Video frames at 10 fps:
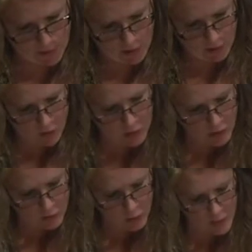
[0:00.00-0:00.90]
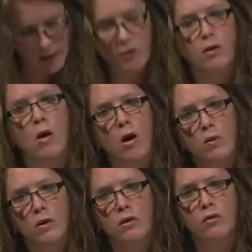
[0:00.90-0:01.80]
Good looks will get you
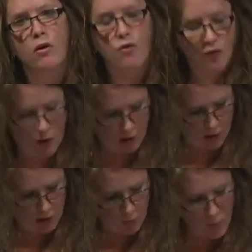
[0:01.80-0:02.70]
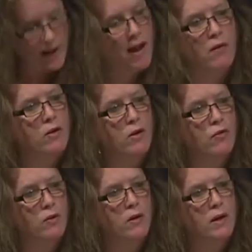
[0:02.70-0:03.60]
only so far, whatever you
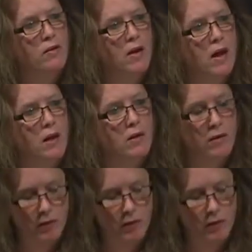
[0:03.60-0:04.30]
fully intend.